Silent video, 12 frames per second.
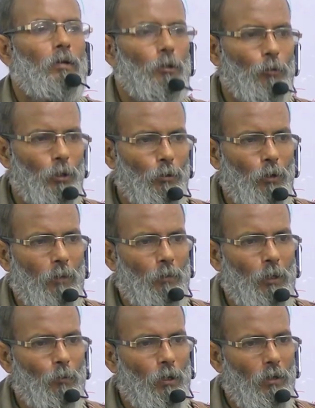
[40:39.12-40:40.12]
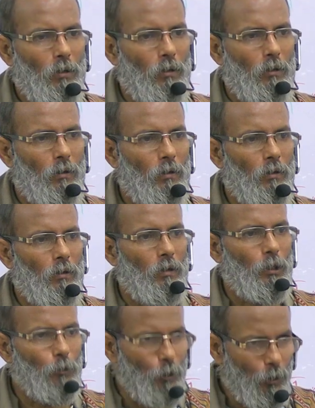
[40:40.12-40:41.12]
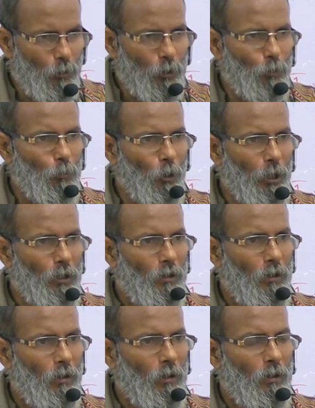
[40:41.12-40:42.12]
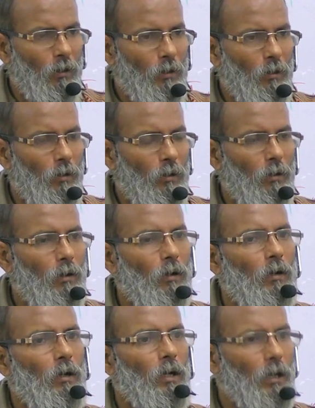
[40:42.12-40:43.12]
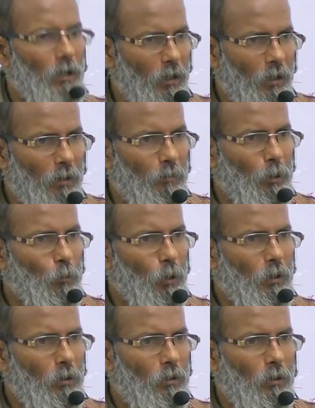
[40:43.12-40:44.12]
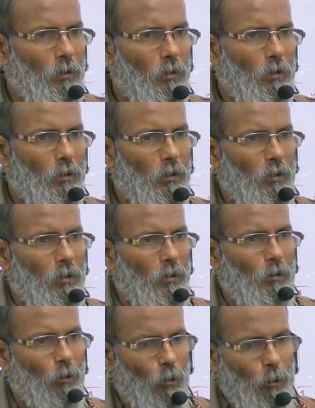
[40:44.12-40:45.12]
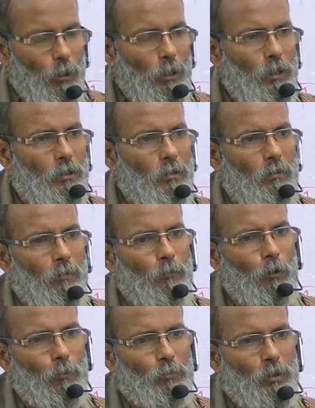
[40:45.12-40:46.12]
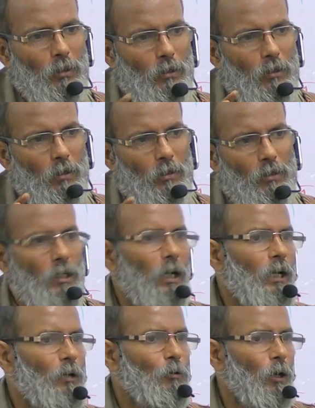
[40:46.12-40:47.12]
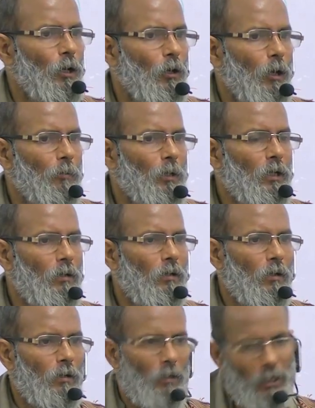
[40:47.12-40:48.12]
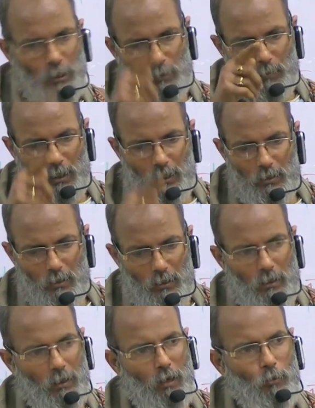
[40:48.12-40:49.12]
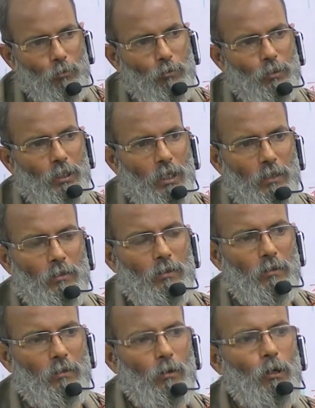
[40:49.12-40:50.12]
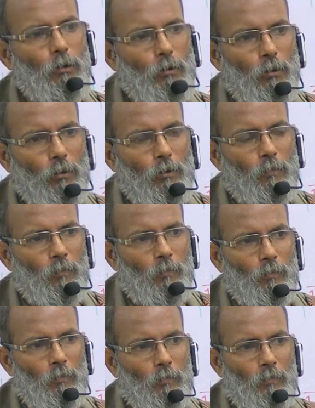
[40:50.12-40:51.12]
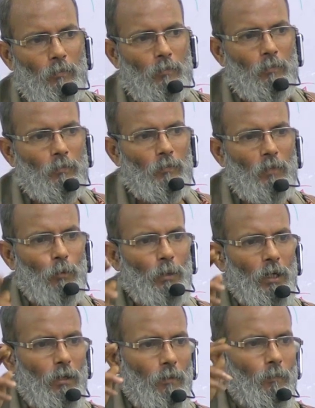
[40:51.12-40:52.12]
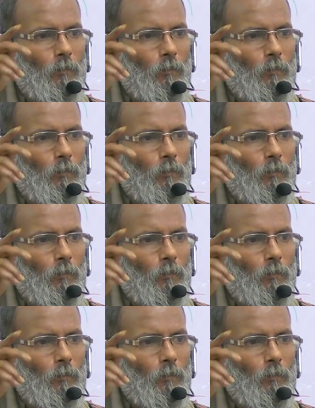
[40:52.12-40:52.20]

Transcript: cuneo-navicular, cuneo-cuboid, internavicular. All this forms a single joint cavity. Thus makes the count 6. Kota holo? How many?